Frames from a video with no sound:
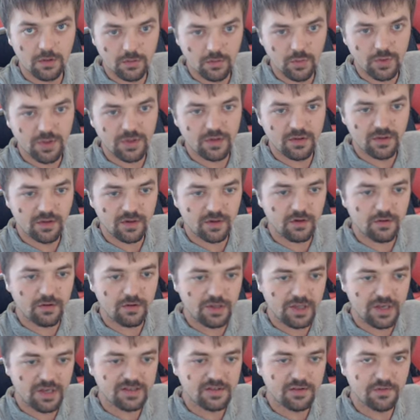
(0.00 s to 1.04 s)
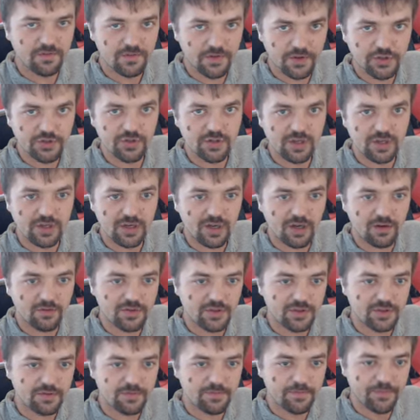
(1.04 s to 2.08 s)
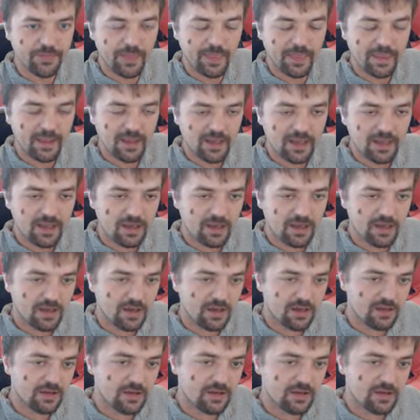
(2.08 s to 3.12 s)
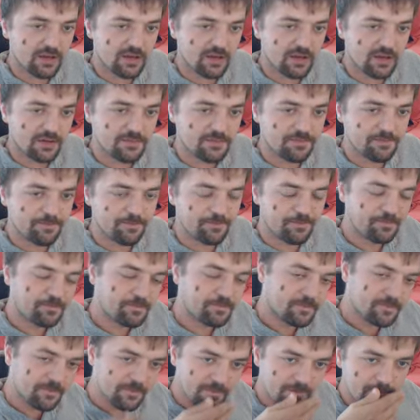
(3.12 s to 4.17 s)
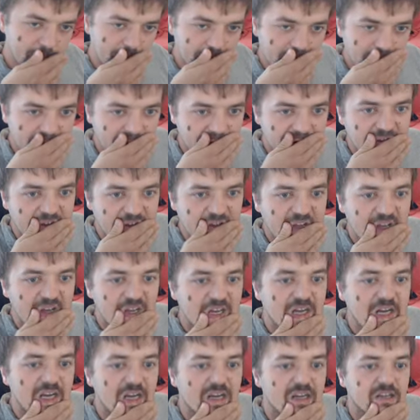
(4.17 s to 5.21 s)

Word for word: win their last official encounter. And uh, uh,